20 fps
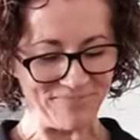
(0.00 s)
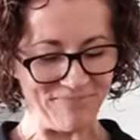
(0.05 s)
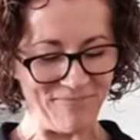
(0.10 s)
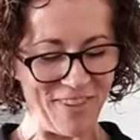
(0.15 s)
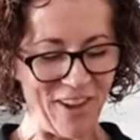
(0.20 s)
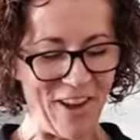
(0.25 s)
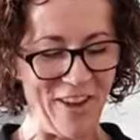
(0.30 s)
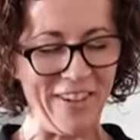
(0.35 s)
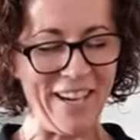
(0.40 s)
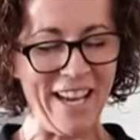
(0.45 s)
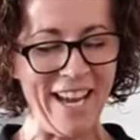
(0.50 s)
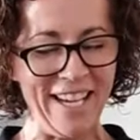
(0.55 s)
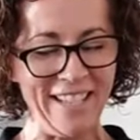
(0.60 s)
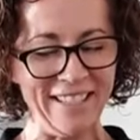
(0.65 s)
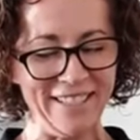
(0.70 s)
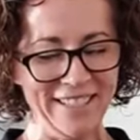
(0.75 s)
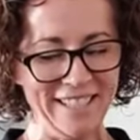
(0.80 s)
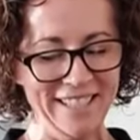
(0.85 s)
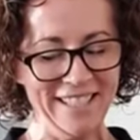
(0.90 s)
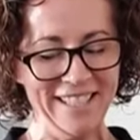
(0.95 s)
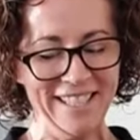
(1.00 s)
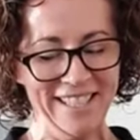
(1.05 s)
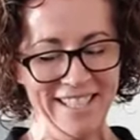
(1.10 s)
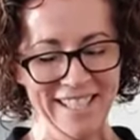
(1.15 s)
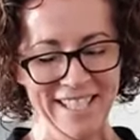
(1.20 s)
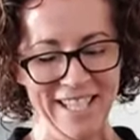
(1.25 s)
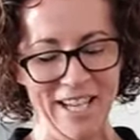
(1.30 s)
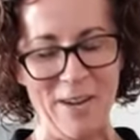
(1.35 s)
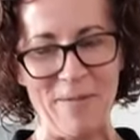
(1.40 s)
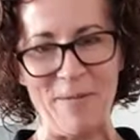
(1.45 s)
Okay.
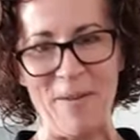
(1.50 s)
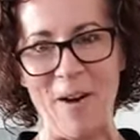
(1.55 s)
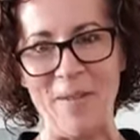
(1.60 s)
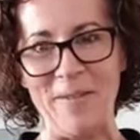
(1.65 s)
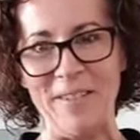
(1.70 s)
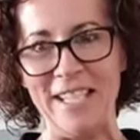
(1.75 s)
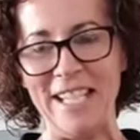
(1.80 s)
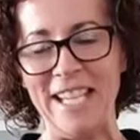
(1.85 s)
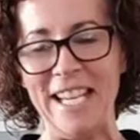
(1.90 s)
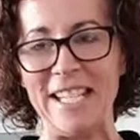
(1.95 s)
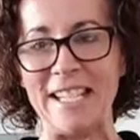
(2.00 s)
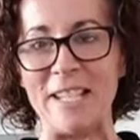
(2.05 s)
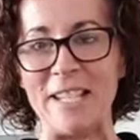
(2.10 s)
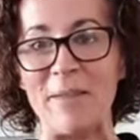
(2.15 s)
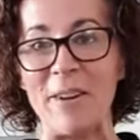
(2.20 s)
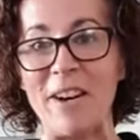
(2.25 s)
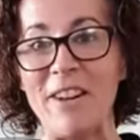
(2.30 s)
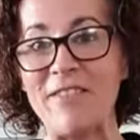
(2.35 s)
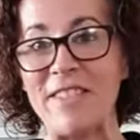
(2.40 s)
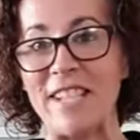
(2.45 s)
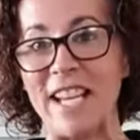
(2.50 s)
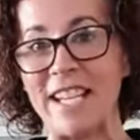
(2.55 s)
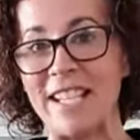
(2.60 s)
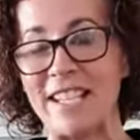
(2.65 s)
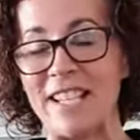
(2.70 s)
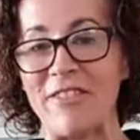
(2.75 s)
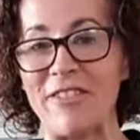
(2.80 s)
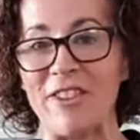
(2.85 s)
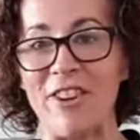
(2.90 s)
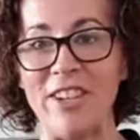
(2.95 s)
I'll pop it in here. So what I've done is
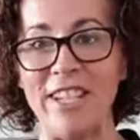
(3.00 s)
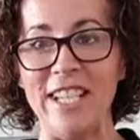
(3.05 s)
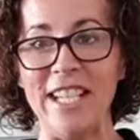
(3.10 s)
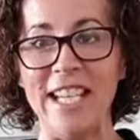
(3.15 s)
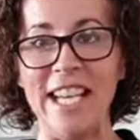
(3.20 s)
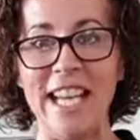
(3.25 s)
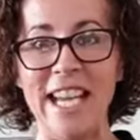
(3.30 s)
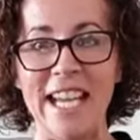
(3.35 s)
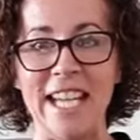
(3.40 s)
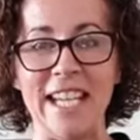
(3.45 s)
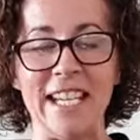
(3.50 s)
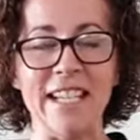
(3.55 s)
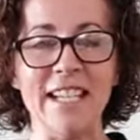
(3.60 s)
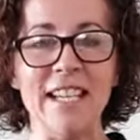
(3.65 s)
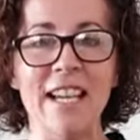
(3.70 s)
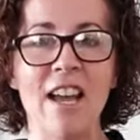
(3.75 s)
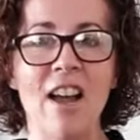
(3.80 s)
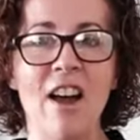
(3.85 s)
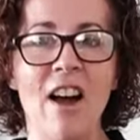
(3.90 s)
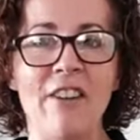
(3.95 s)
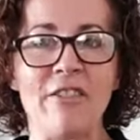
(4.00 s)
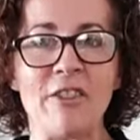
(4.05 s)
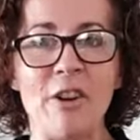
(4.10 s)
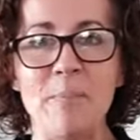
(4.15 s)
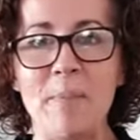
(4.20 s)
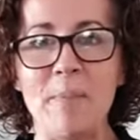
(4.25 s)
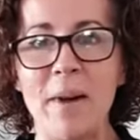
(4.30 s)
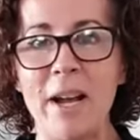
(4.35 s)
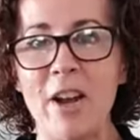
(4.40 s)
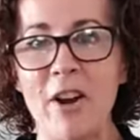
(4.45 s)
I've got in here, I've got
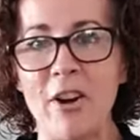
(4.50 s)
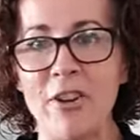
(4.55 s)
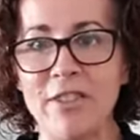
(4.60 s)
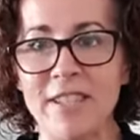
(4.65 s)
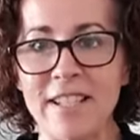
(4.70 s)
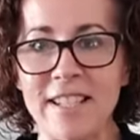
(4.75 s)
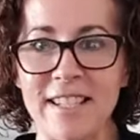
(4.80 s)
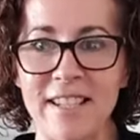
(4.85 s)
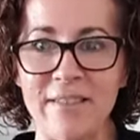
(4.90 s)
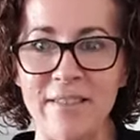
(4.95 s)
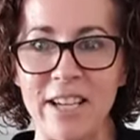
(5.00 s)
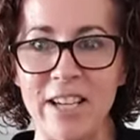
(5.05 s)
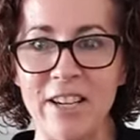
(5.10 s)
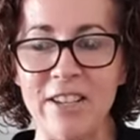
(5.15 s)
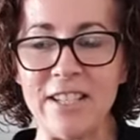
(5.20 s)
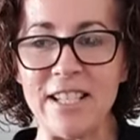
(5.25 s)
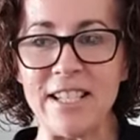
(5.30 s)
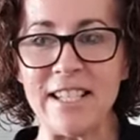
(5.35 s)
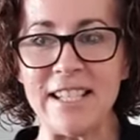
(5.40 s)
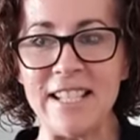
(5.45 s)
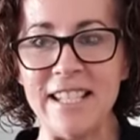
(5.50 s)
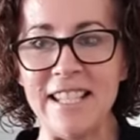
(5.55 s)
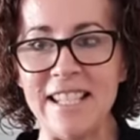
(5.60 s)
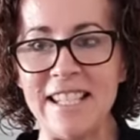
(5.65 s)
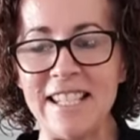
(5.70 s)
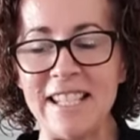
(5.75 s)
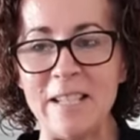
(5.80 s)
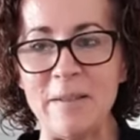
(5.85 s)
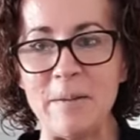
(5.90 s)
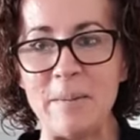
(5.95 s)
my oats, there we go, just in the
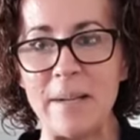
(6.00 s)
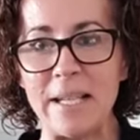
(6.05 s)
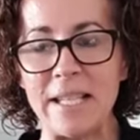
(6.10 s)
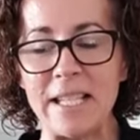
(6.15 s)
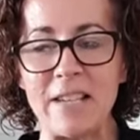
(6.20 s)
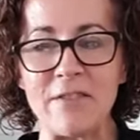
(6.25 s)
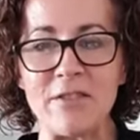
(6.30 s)
steamer basket.